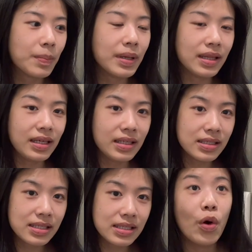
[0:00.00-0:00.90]

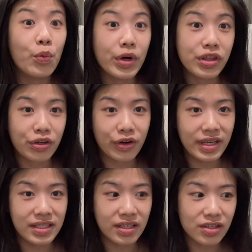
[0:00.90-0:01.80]
police what their
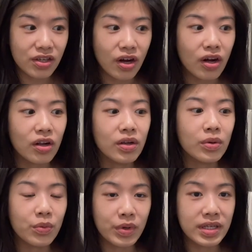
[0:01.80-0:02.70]
craziest
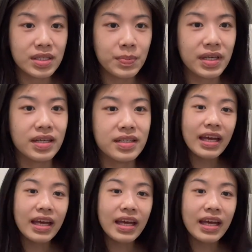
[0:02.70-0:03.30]
call was because